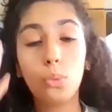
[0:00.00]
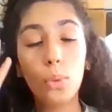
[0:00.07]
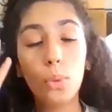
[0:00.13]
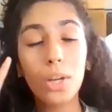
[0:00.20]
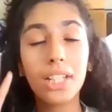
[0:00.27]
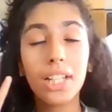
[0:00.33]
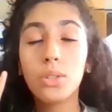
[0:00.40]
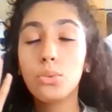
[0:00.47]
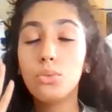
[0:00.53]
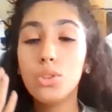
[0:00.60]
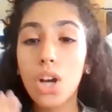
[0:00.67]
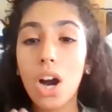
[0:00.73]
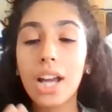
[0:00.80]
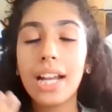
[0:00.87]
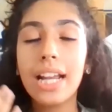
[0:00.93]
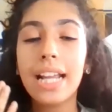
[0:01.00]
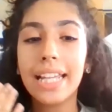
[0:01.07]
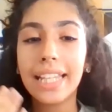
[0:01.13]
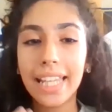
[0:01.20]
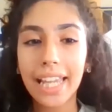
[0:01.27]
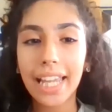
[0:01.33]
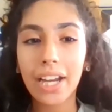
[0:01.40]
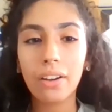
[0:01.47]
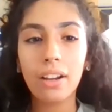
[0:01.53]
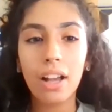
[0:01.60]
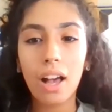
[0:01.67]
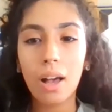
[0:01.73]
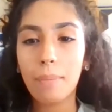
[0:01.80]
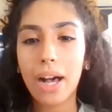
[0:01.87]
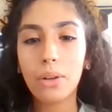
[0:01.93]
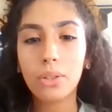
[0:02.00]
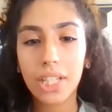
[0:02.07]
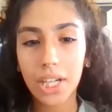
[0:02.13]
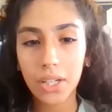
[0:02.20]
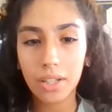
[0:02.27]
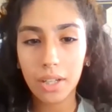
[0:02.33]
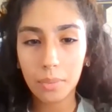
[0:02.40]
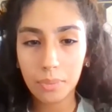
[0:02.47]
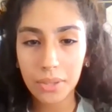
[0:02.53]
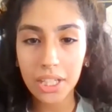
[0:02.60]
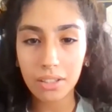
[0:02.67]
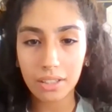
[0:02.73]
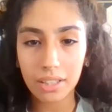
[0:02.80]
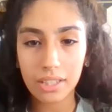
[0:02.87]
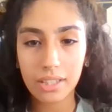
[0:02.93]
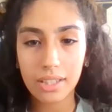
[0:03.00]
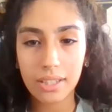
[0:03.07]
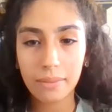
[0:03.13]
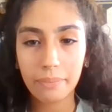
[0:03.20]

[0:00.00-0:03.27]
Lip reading: they do not care about their appearance.